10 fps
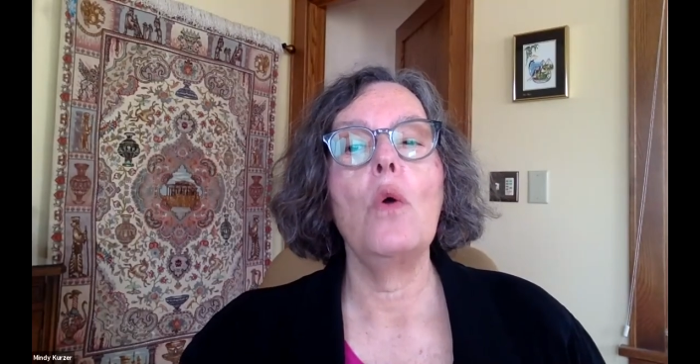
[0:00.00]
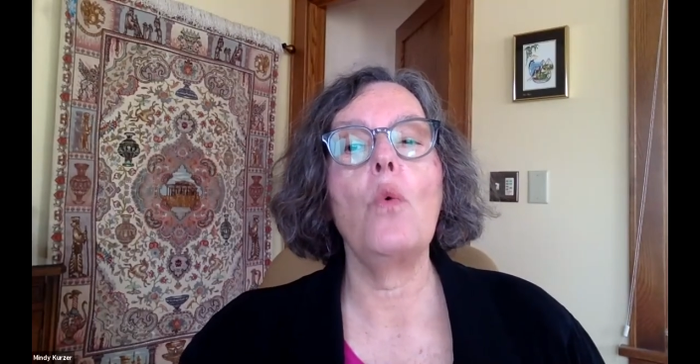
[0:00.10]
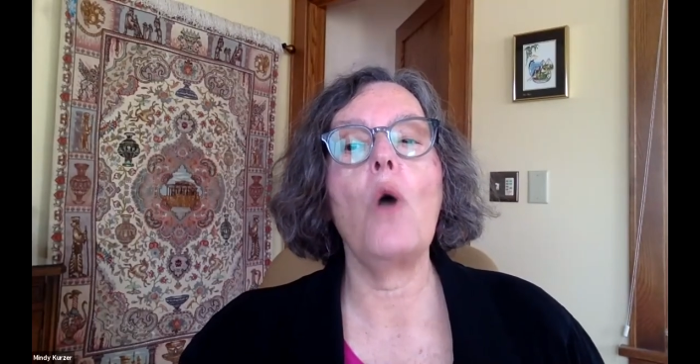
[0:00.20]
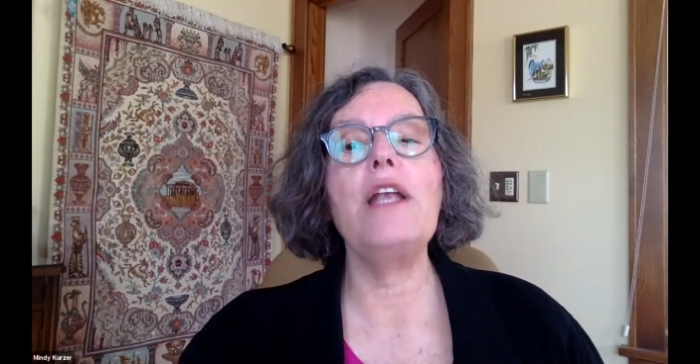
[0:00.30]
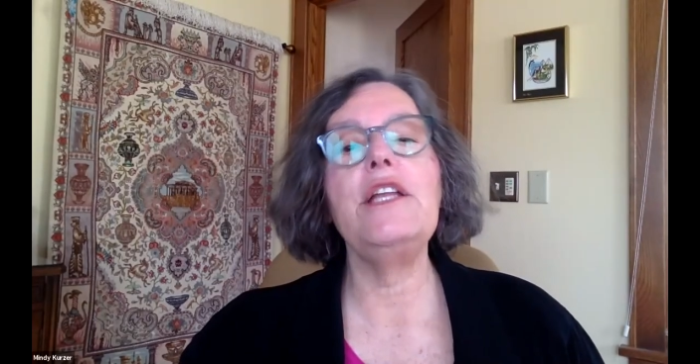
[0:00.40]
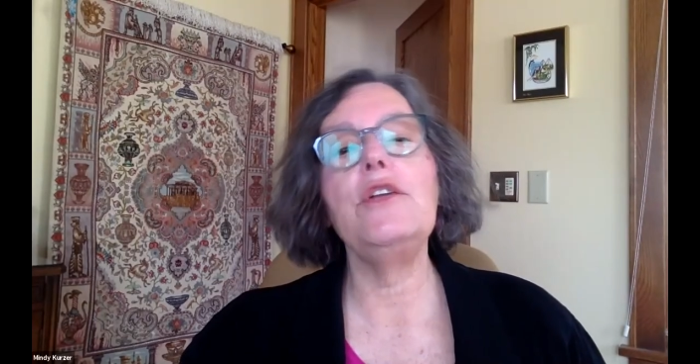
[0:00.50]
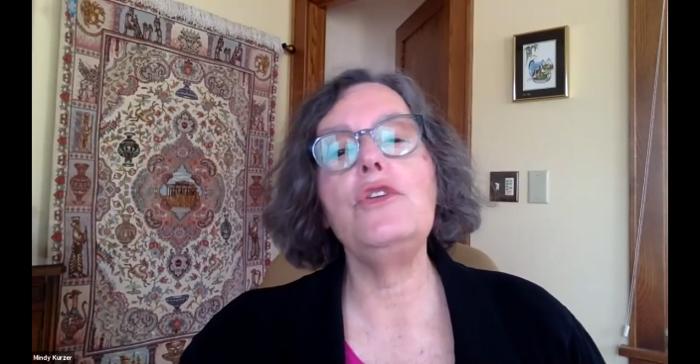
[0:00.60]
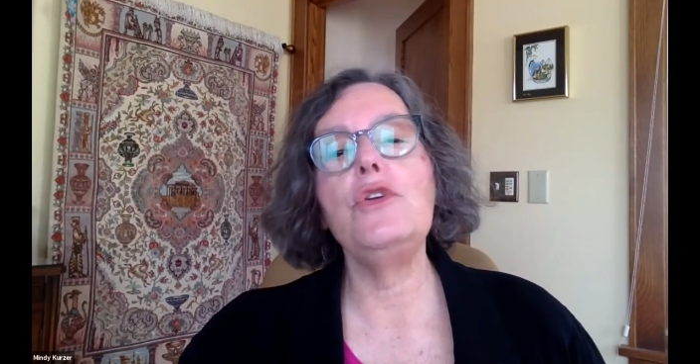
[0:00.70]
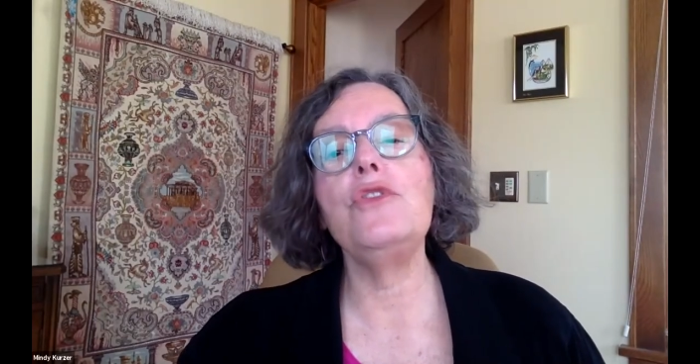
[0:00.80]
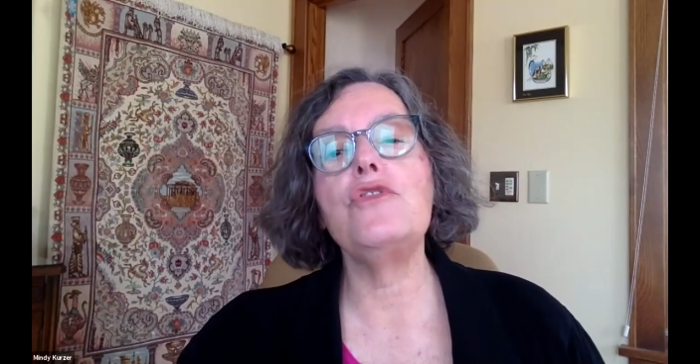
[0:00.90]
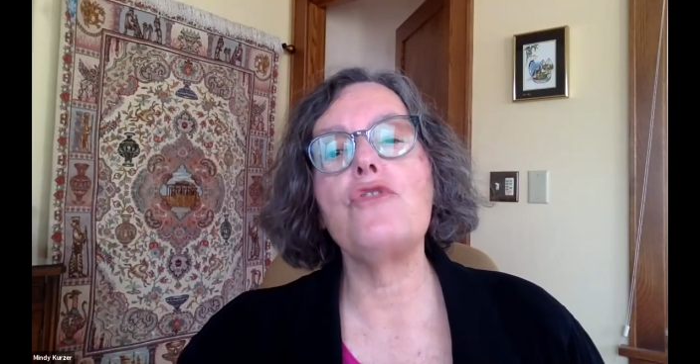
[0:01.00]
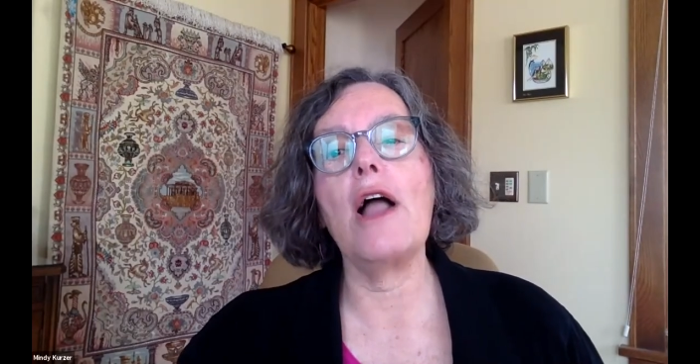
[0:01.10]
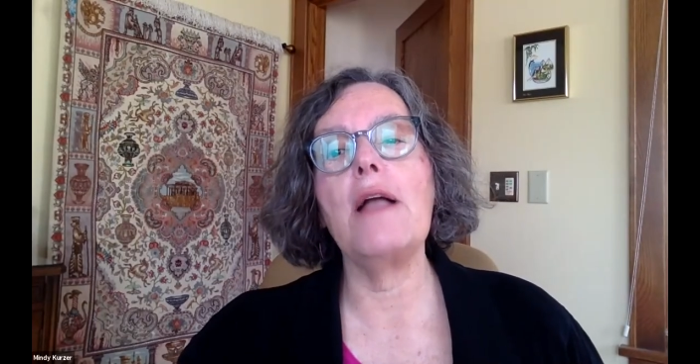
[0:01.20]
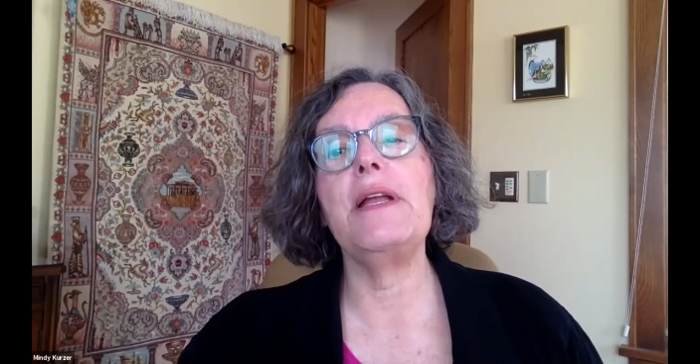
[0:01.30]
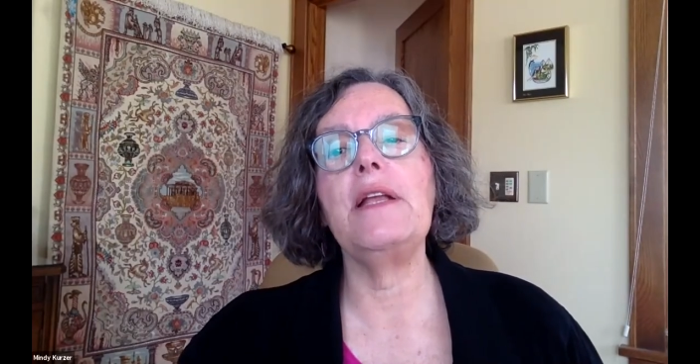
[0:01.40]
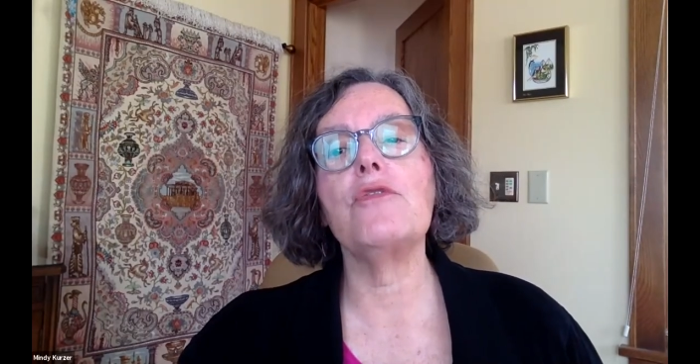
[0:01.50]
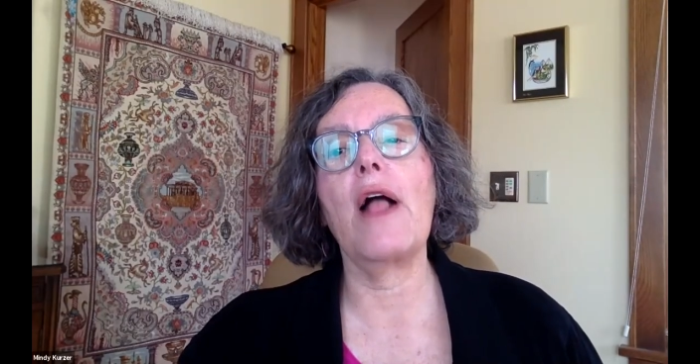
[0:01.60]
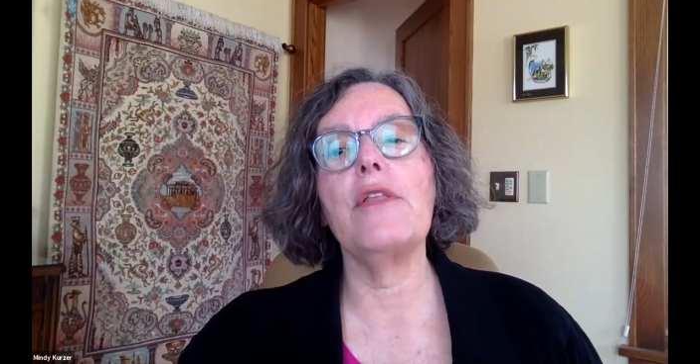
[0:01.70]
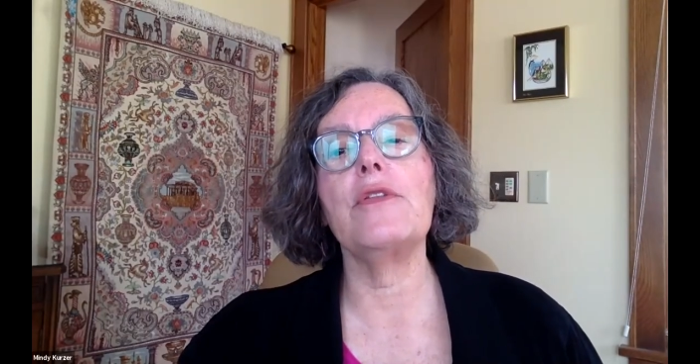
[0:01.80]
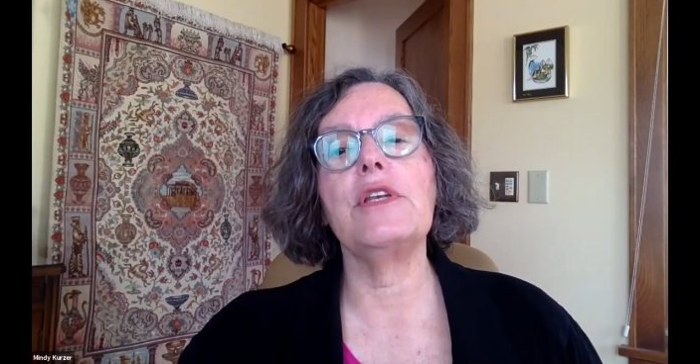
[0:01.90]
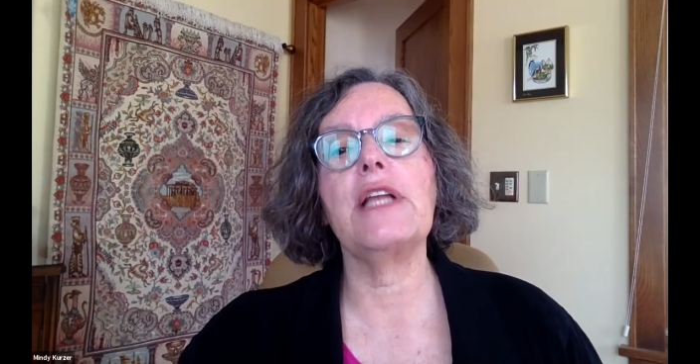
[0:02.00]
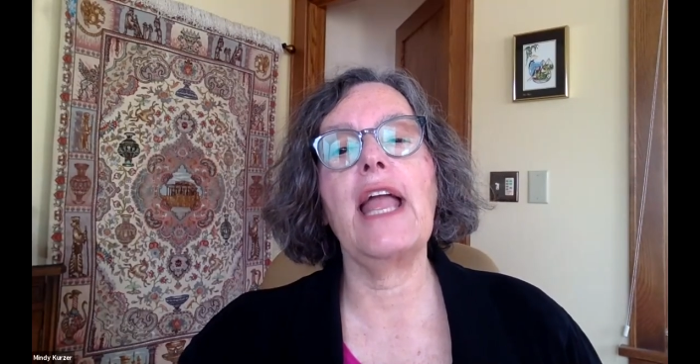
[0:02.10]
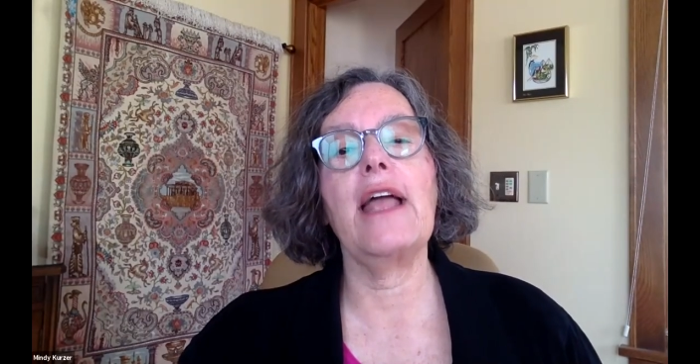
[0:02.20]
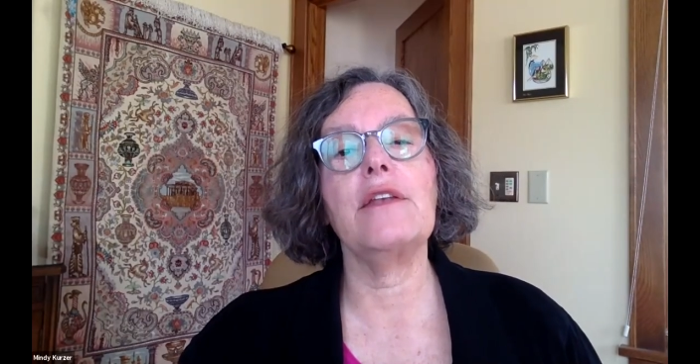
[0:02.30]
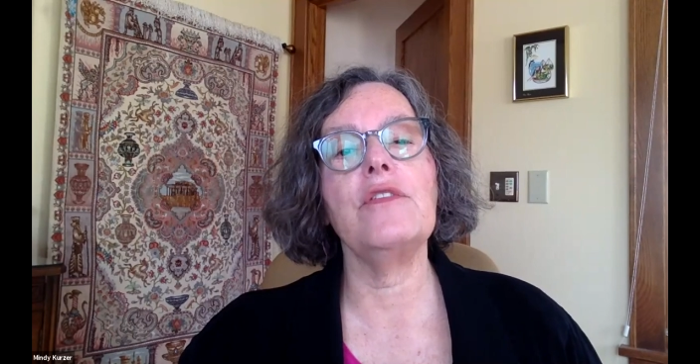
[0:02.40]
why do you use dry beans rather than canned?